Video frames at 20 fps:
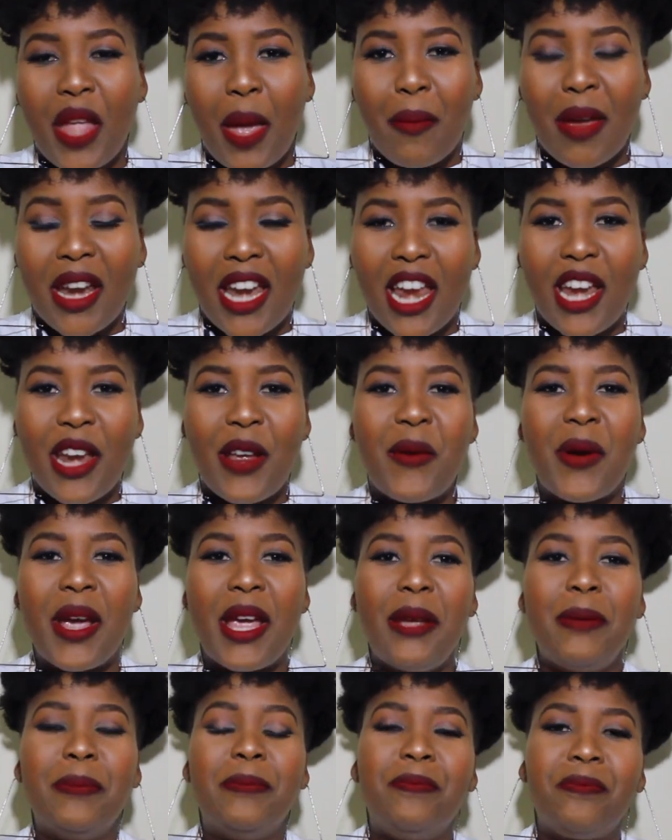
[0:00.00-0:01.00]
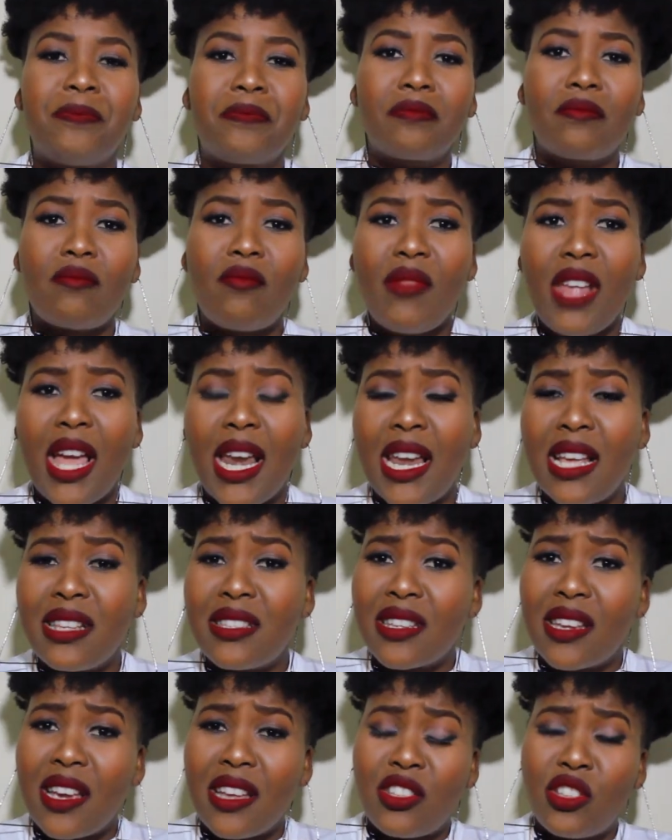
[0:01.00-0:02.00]
But anyway,
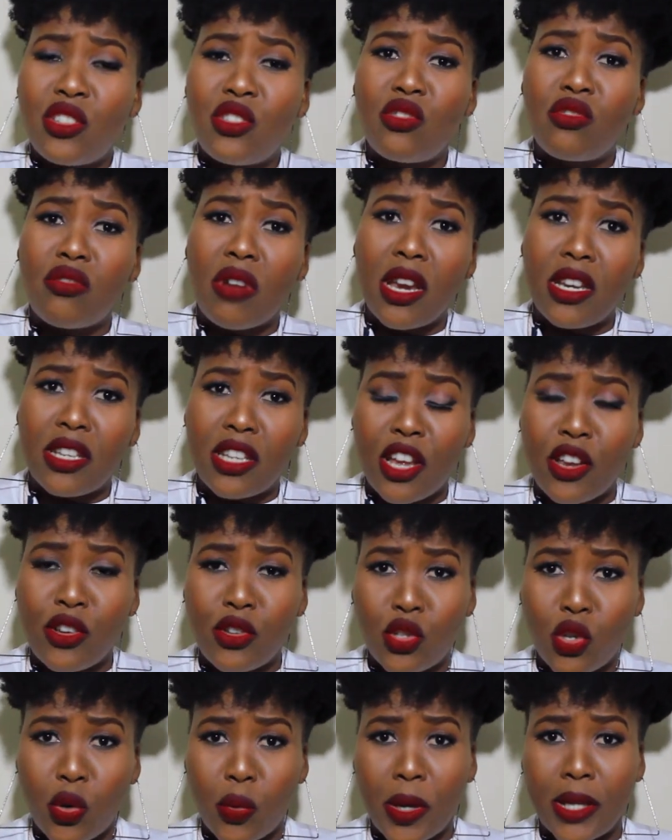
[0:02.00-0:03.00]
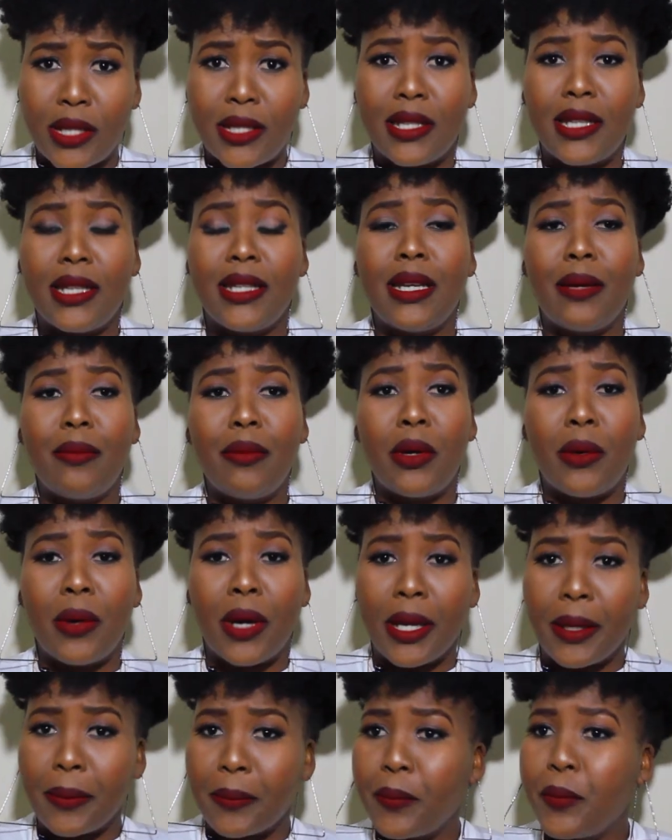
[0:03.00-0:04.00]
let's get straight into it. Number
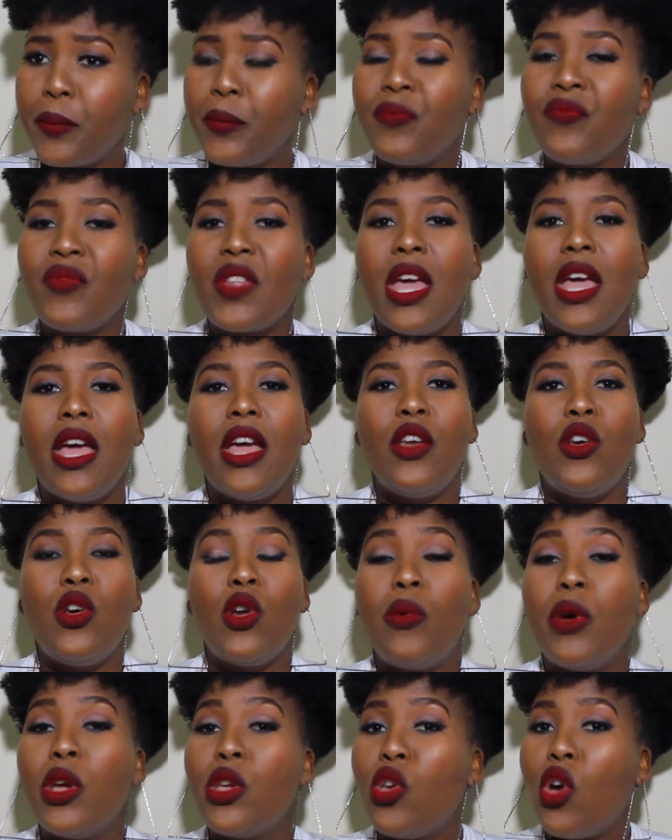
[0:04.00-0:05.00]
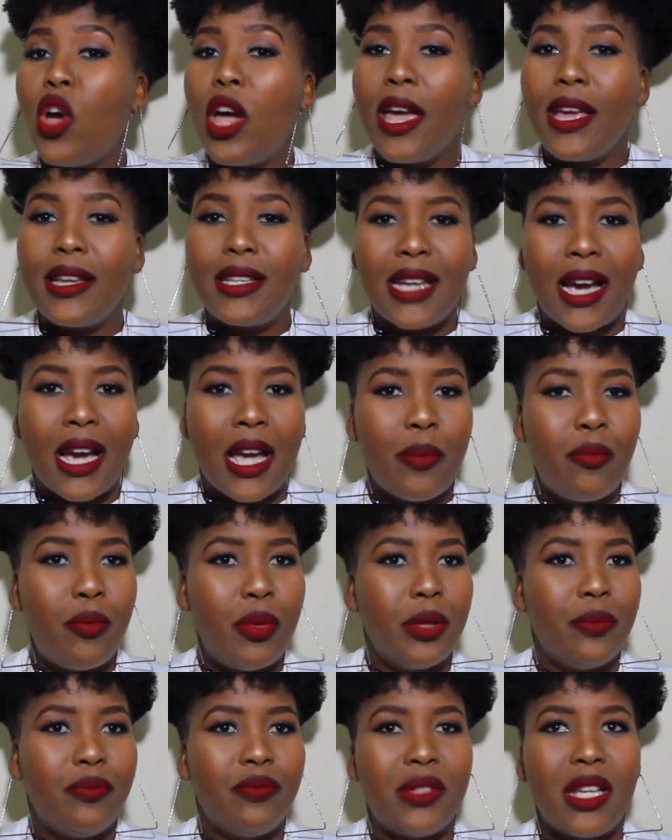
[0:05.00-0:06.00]
one, knowing your hair type
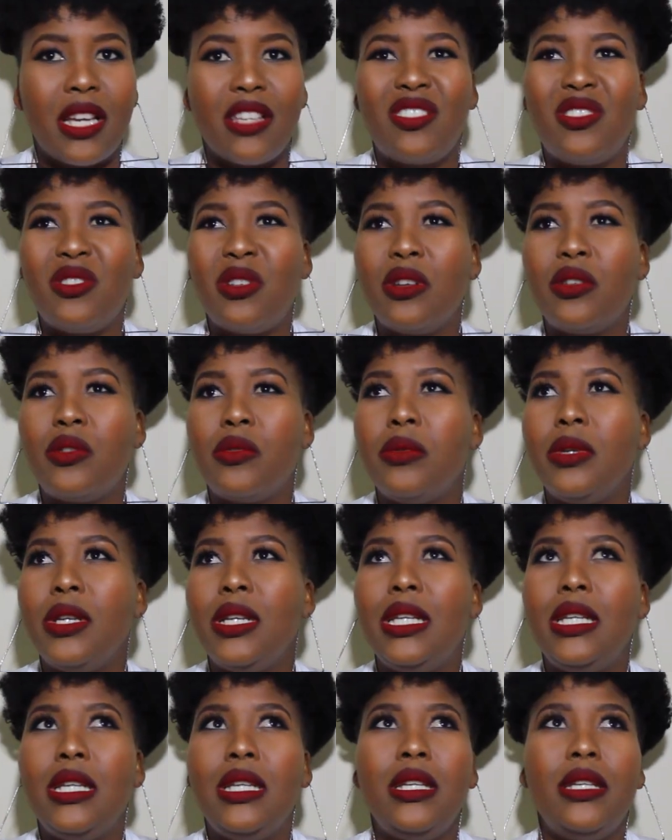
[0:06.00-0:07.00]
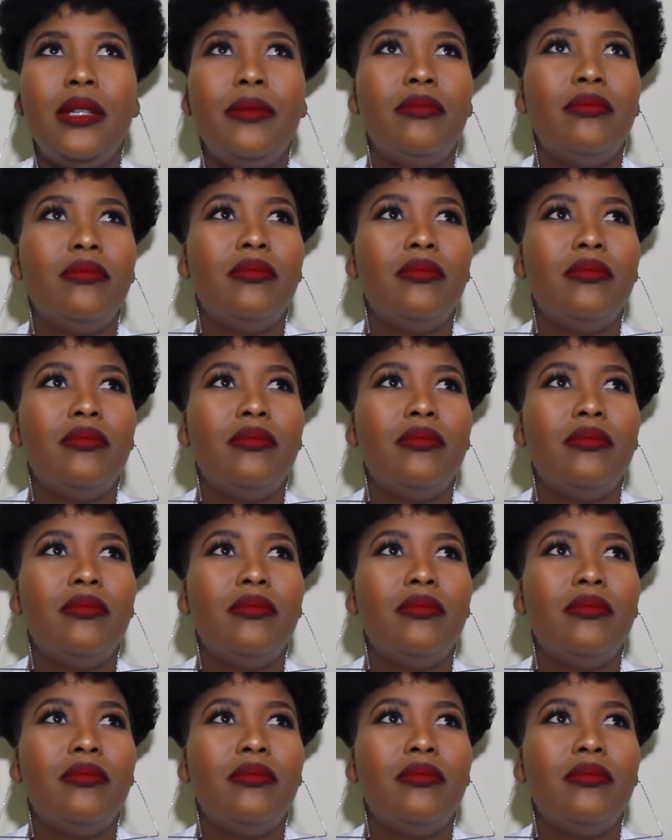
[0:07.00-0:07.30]
does not really